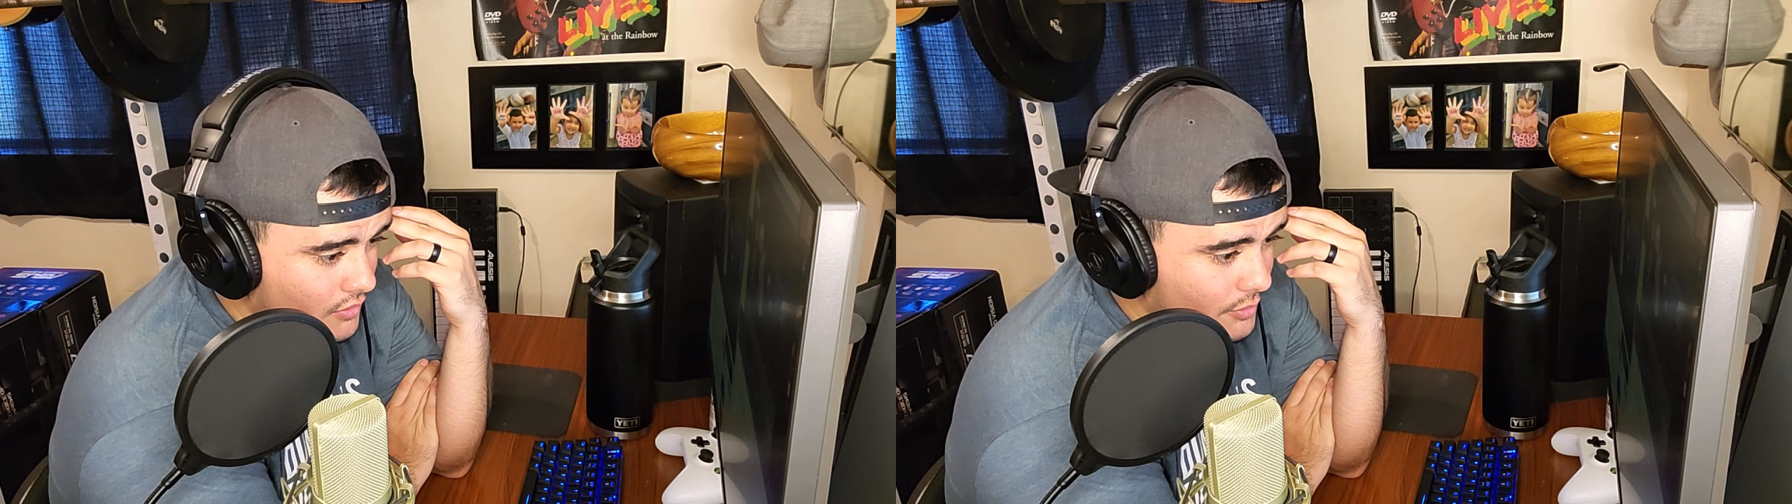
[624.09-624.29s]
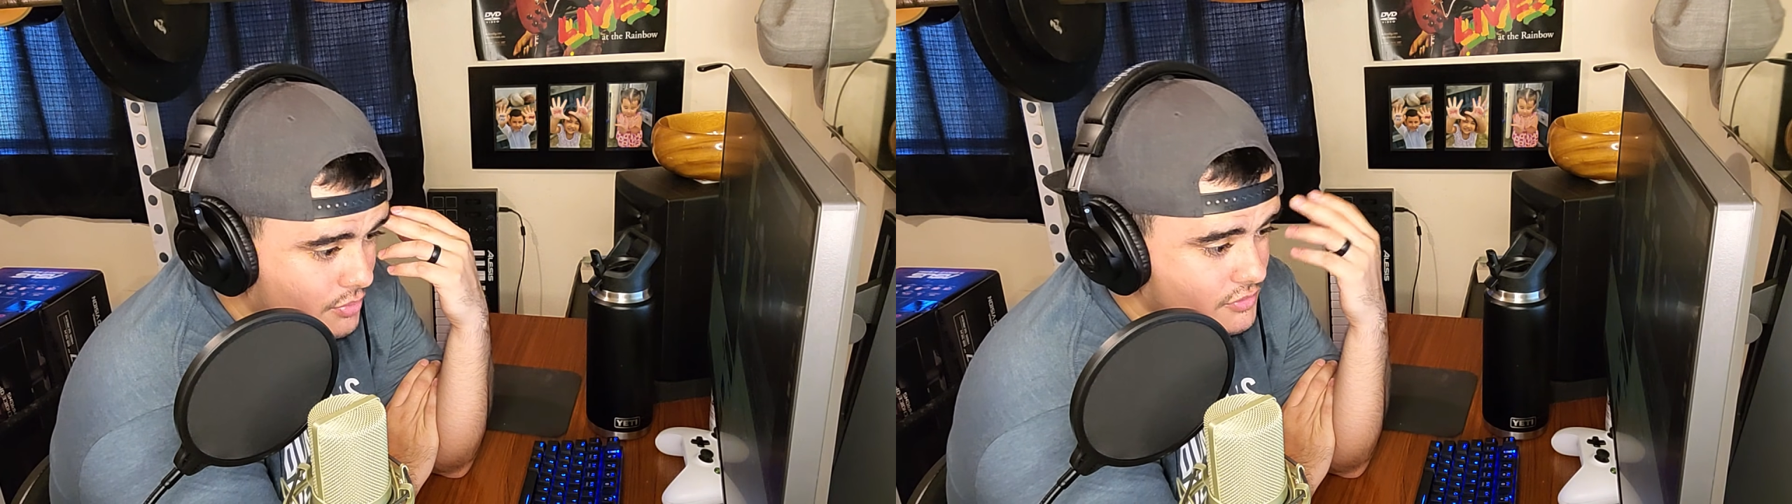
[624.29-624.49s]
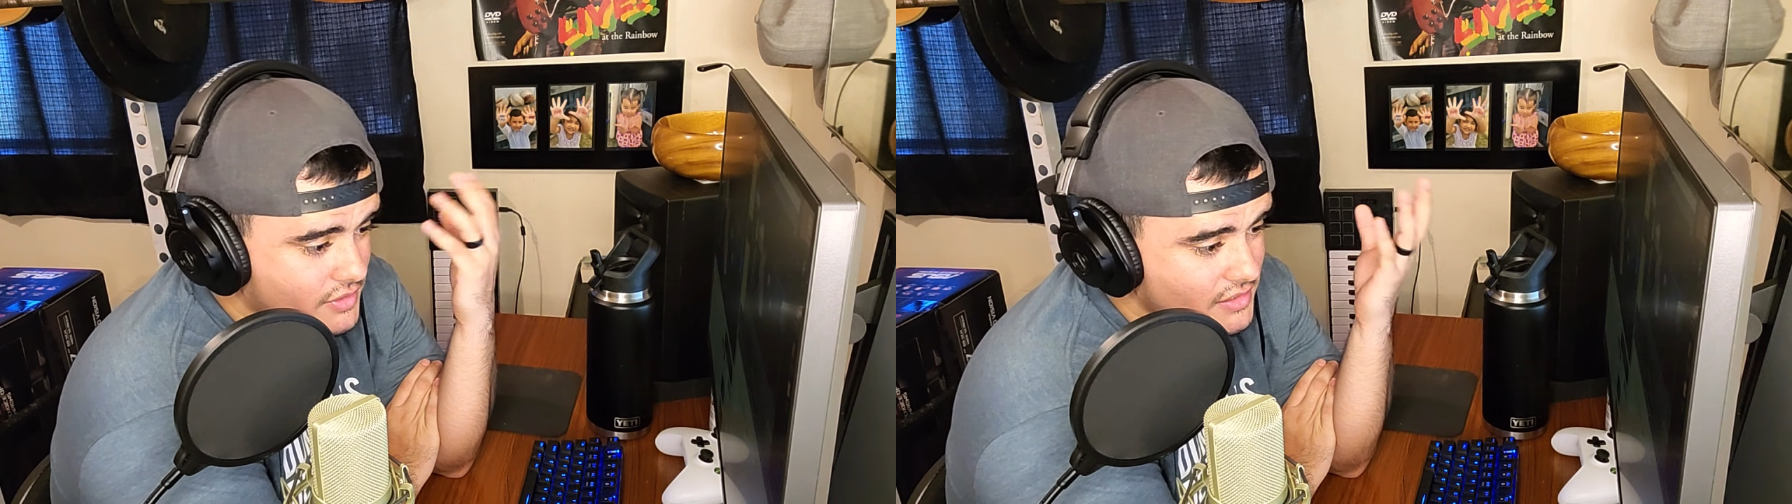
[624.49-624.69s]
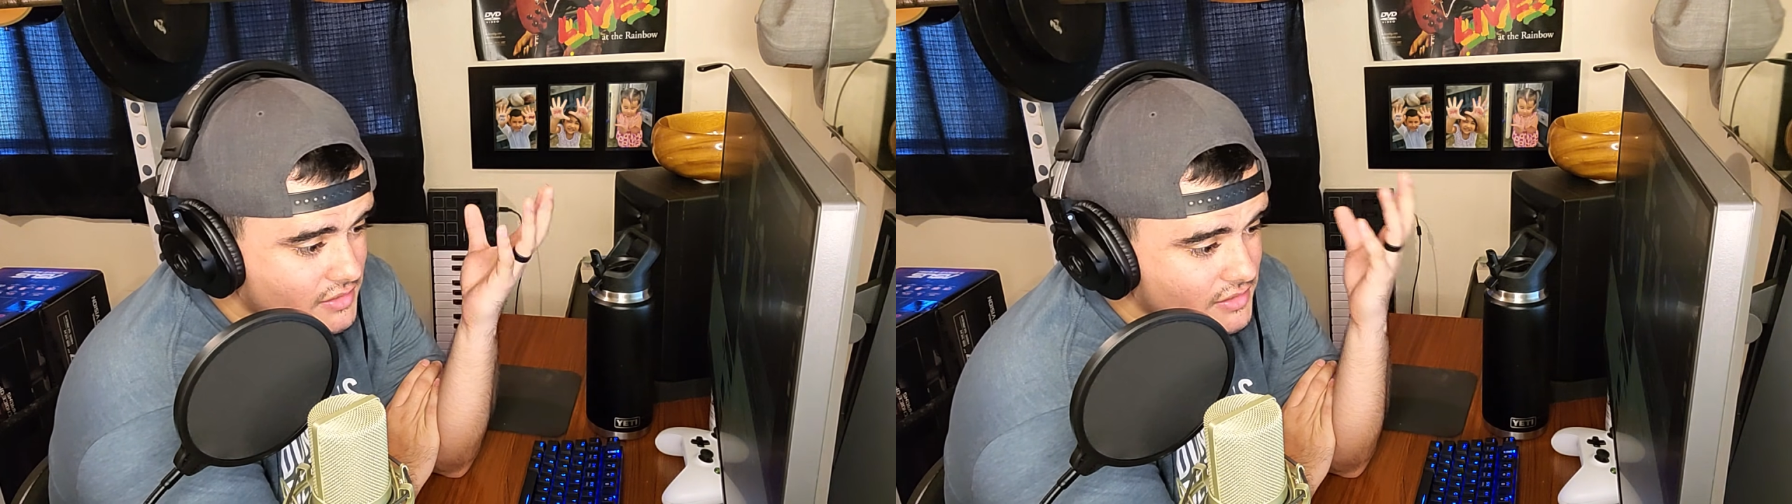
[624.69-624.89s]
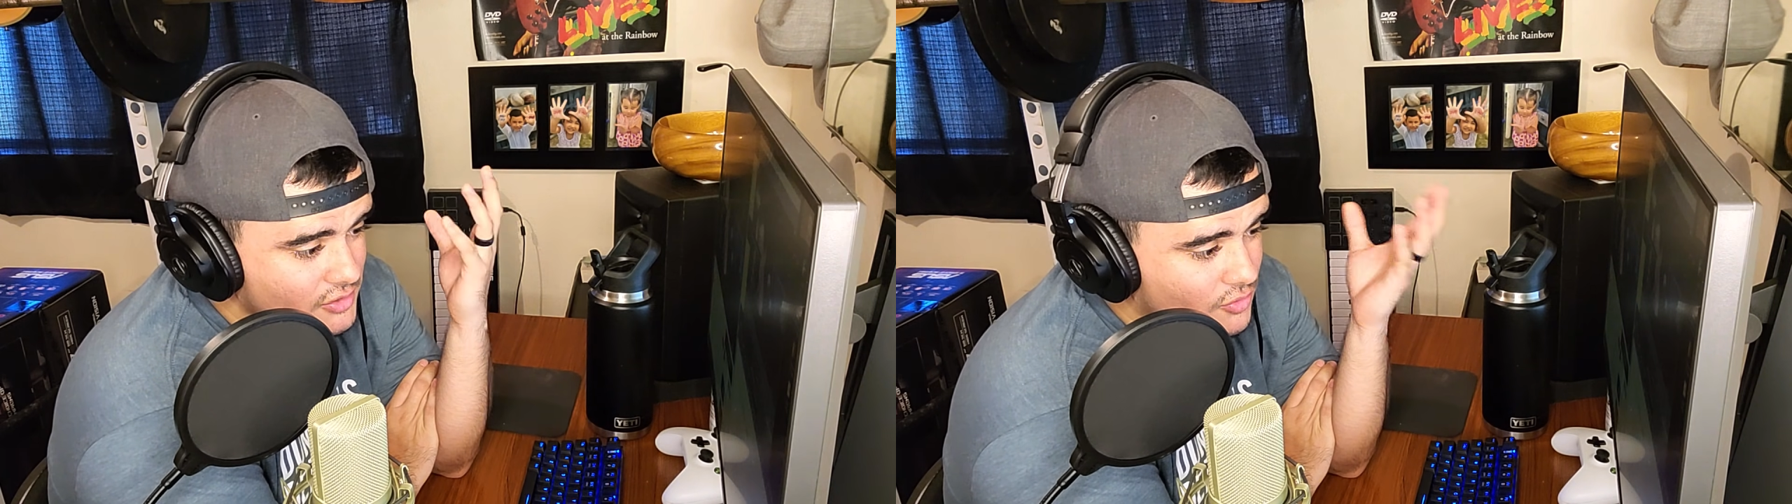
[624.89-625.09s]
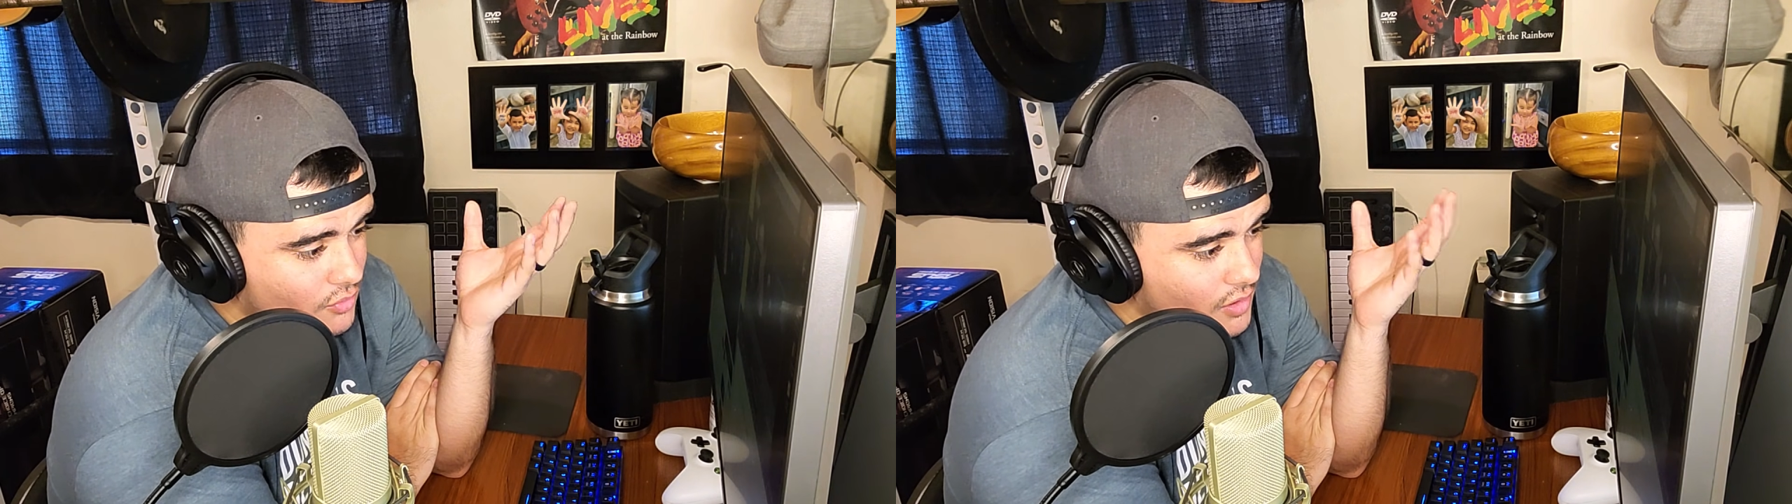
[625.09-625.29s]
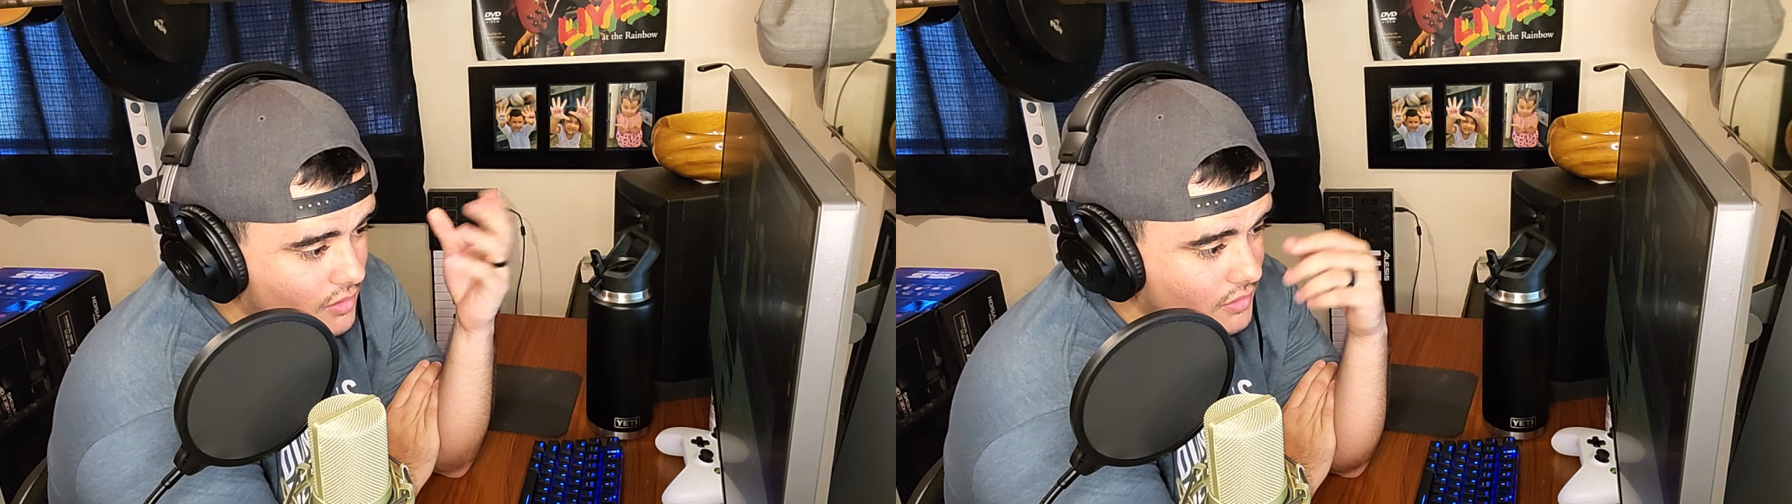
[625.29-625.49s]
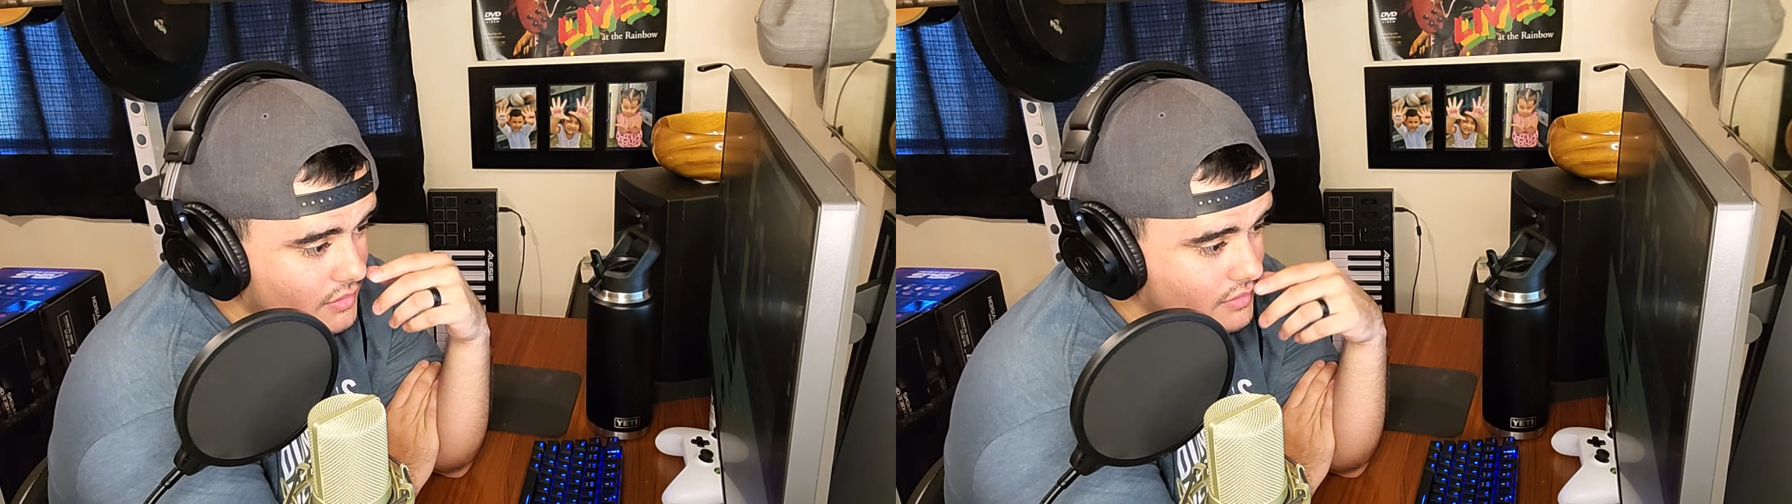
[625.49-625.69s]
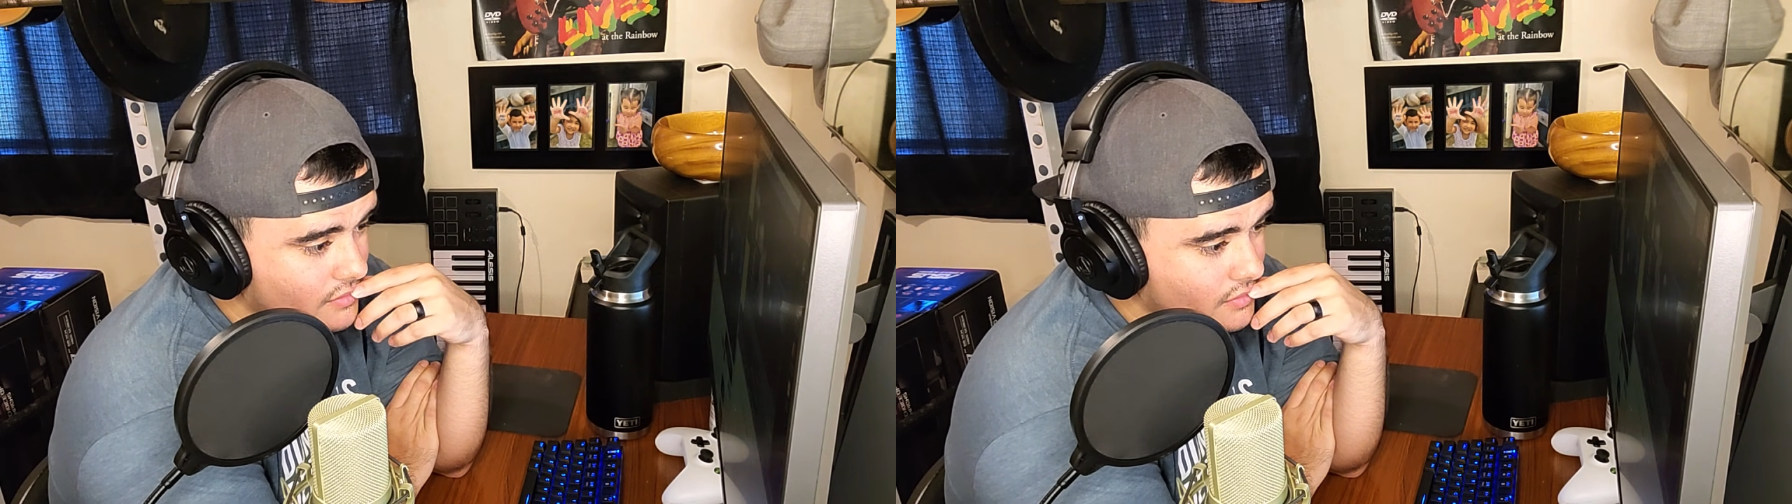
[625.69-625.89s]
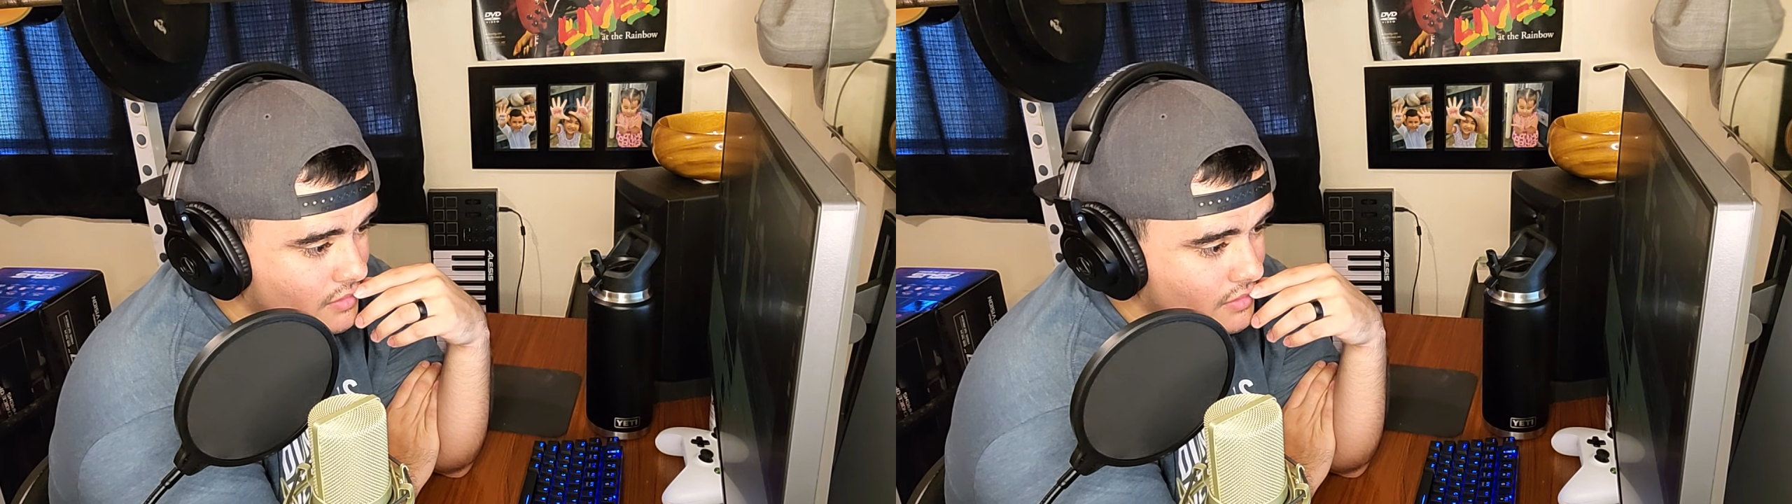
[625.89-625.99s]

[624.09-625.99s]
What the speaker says: the procession is crawling.